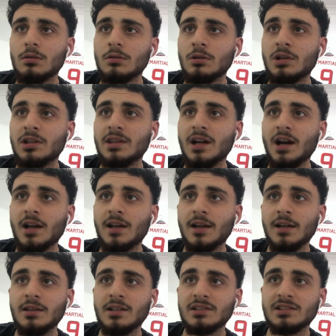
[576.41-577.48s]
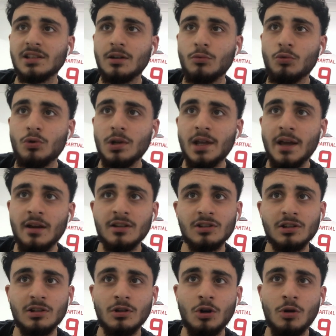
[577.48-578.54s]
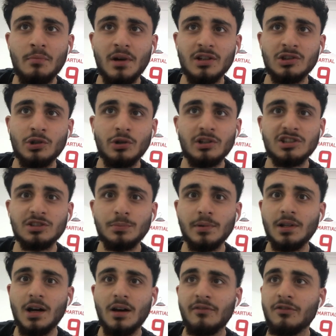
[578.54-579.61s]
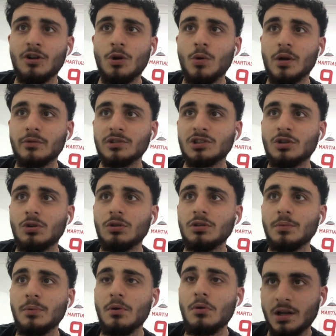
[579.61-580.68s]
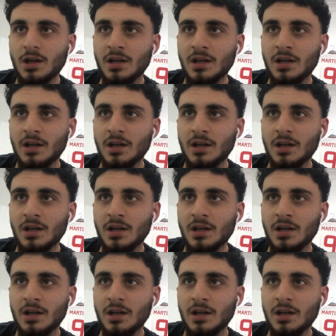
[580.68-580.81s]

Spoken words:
Look at that, okay. Does the roulette or Maradona spin. I forgot what it was called, bro.